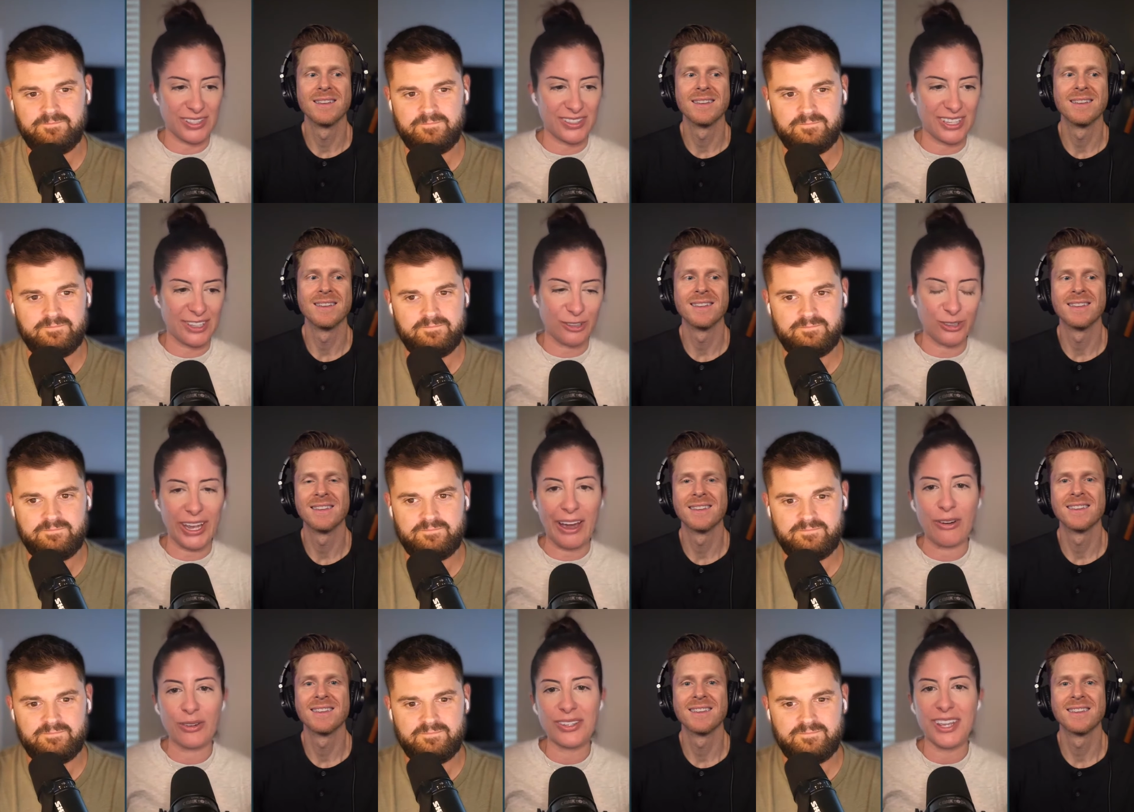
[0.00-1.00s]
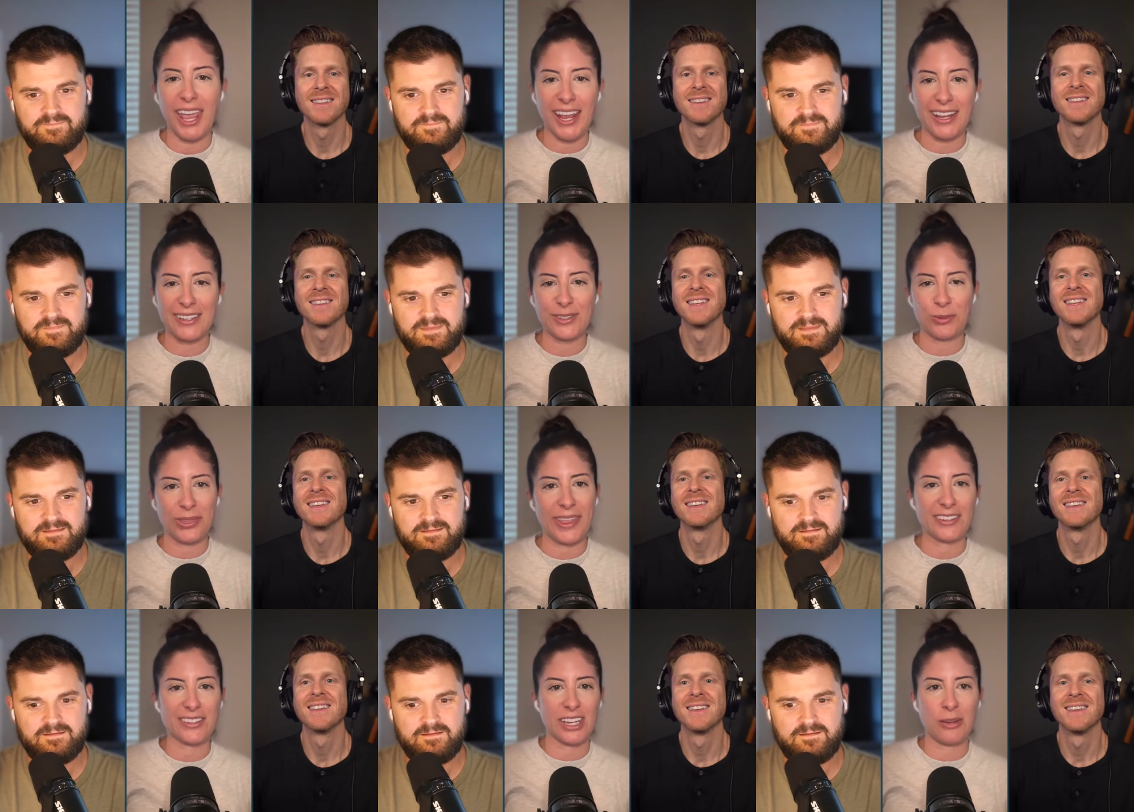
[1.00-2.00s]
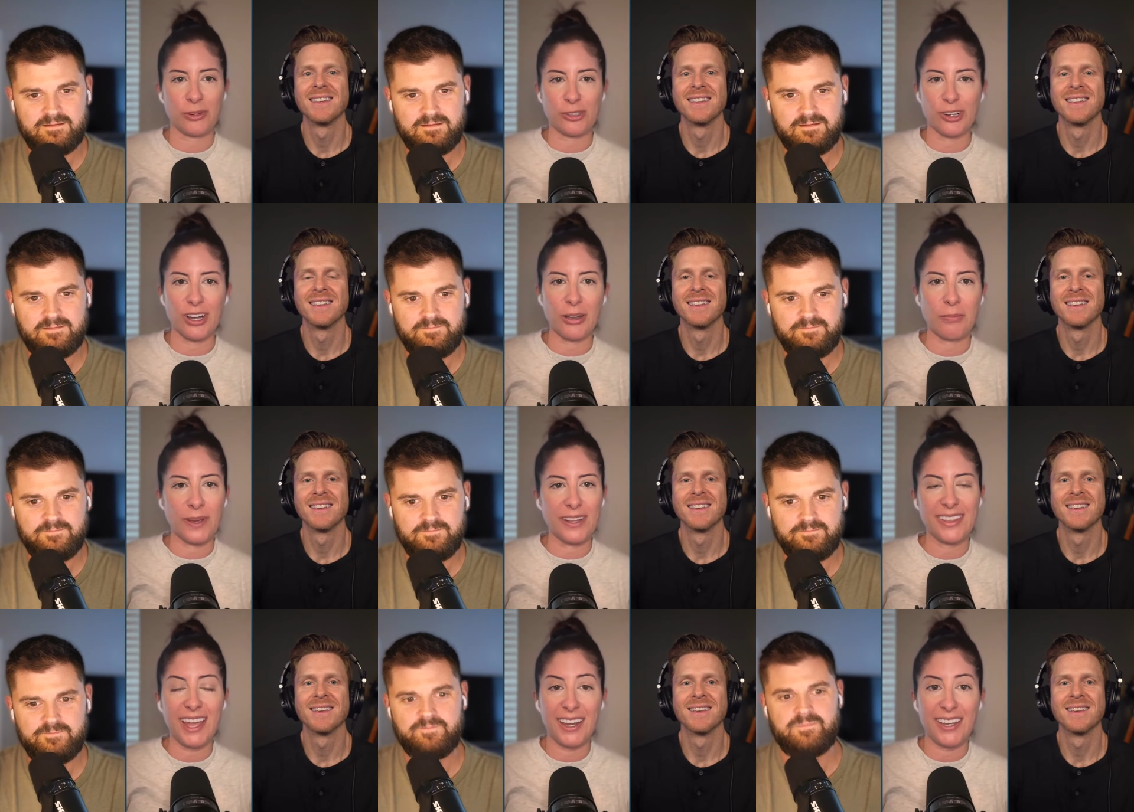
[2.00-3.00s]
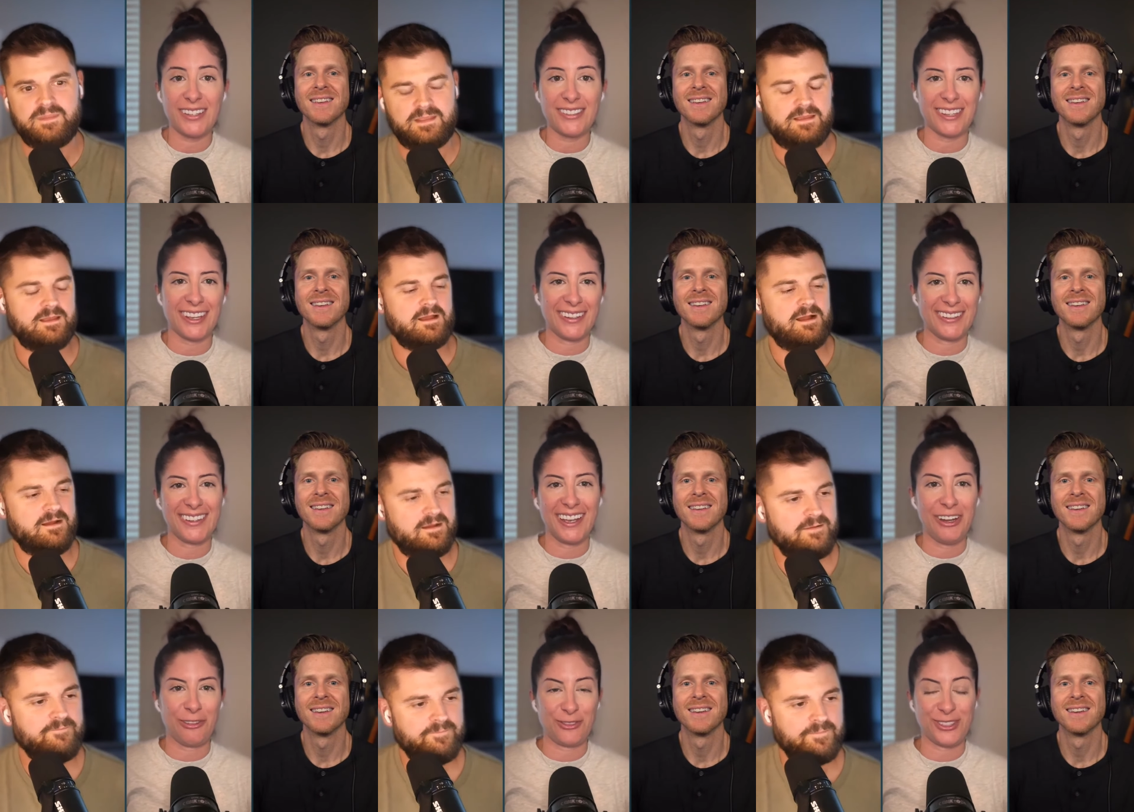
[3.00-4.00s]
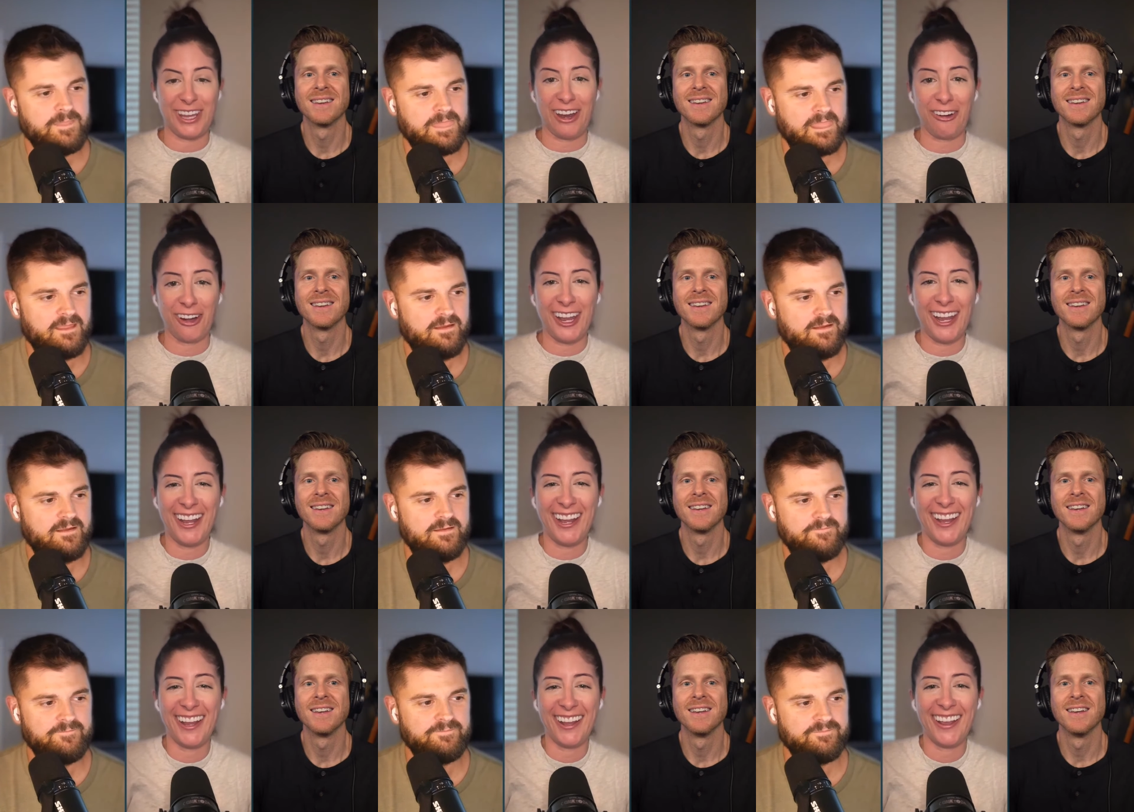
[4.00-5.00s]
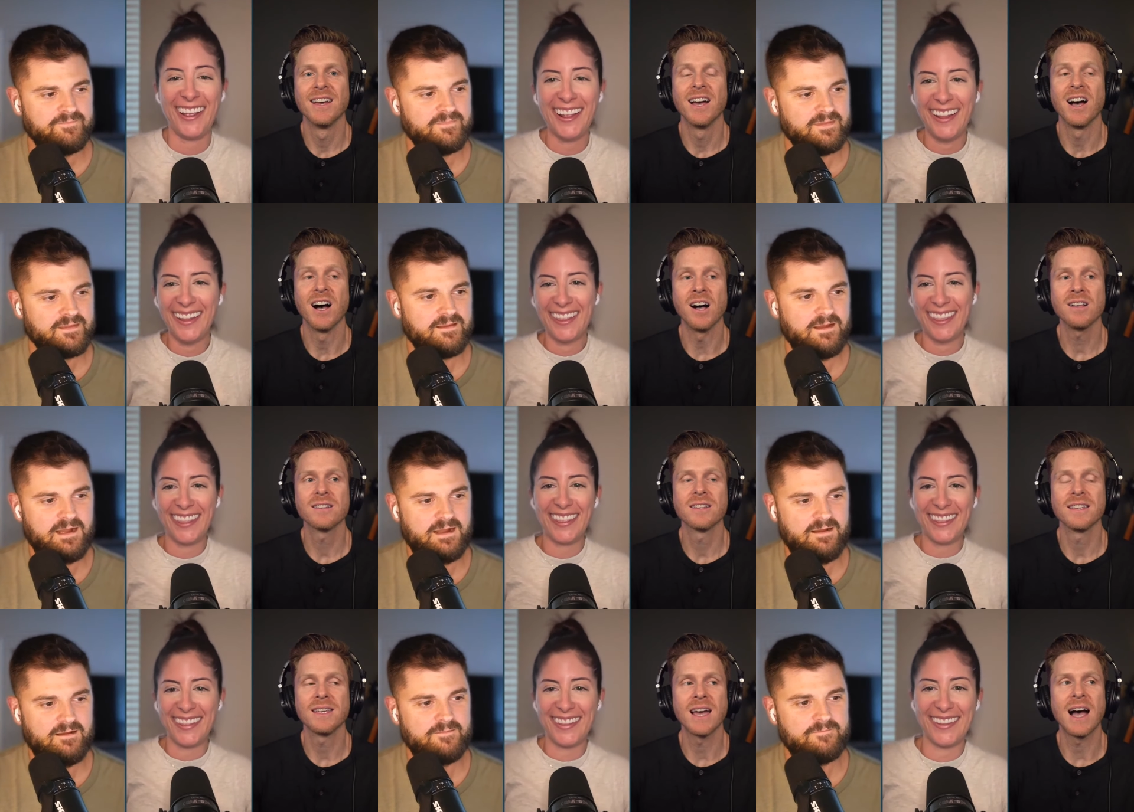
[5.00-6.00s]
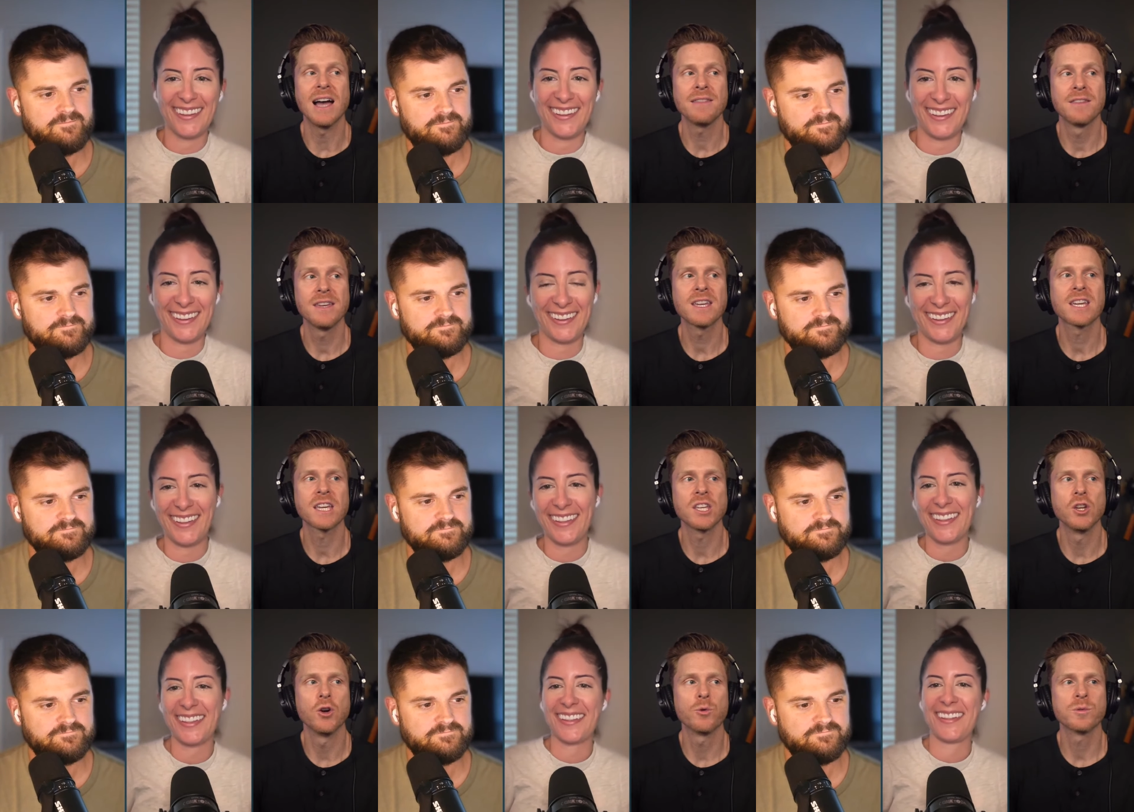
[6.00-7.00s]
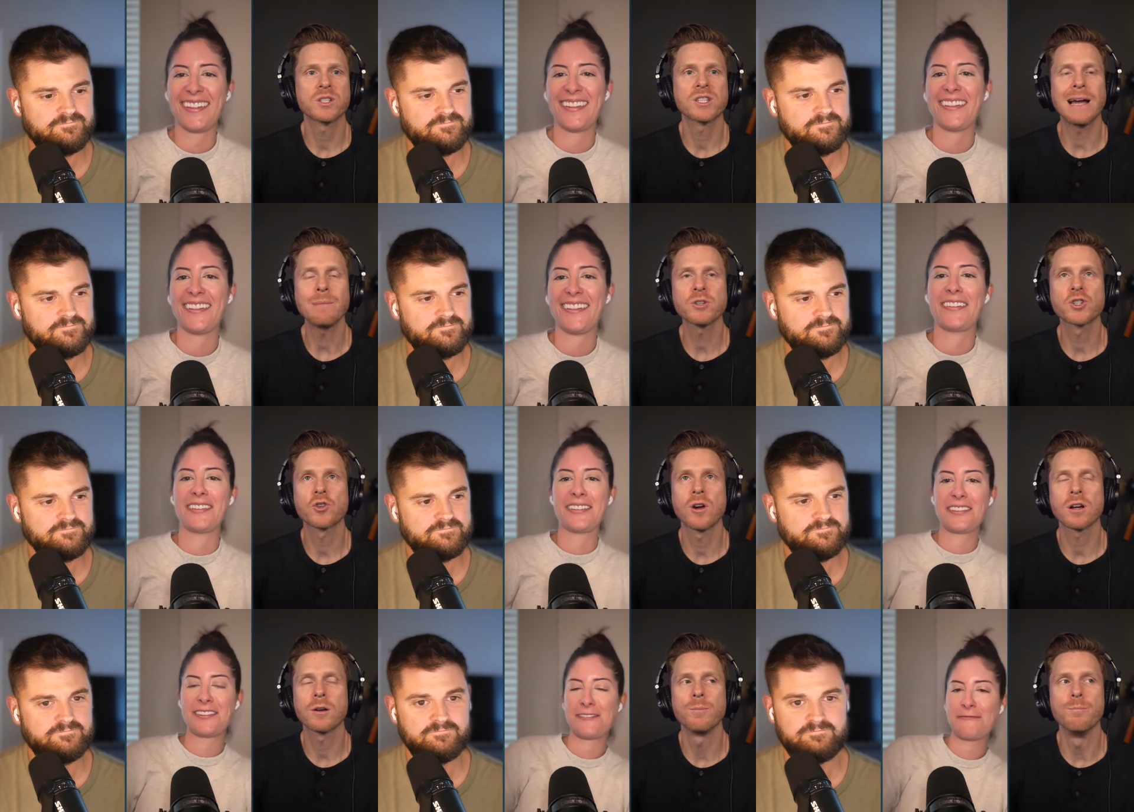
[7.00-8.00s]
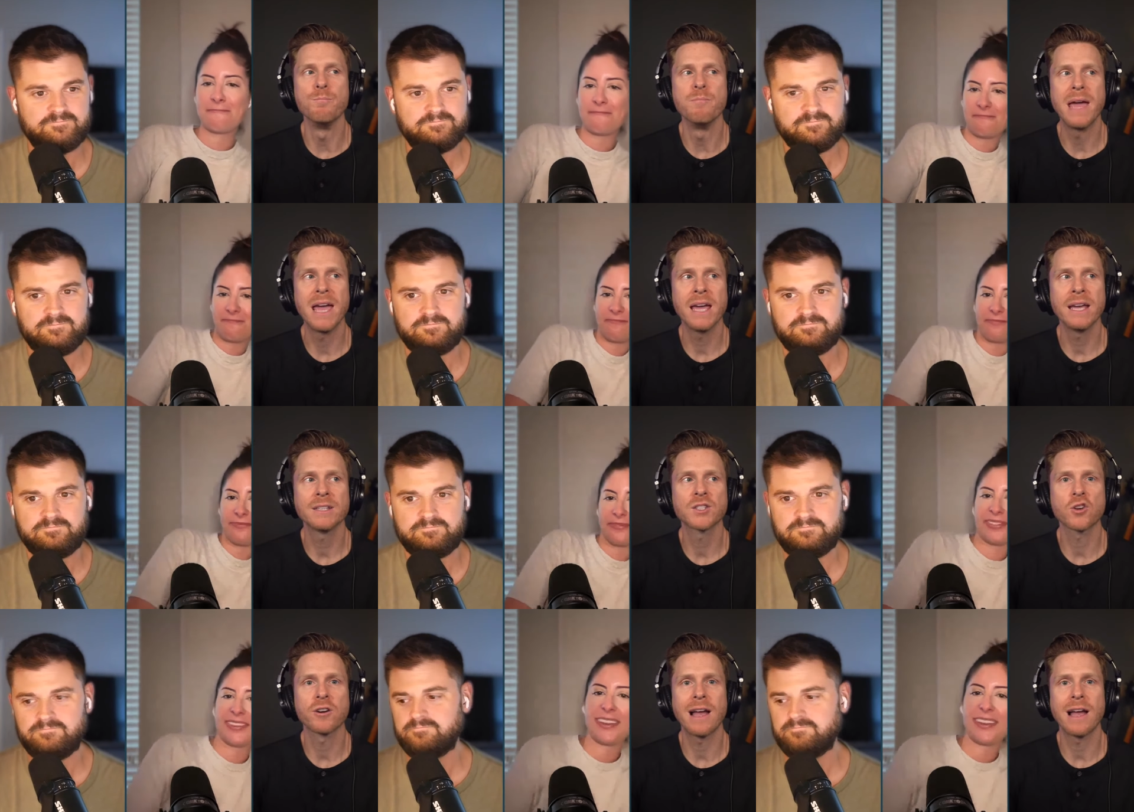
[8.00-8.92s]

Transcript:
Speaker 1: singled out case with that Cybertruck, but that is like kind of scary.
Speaker 2: I think, you know, Cybertruck may turn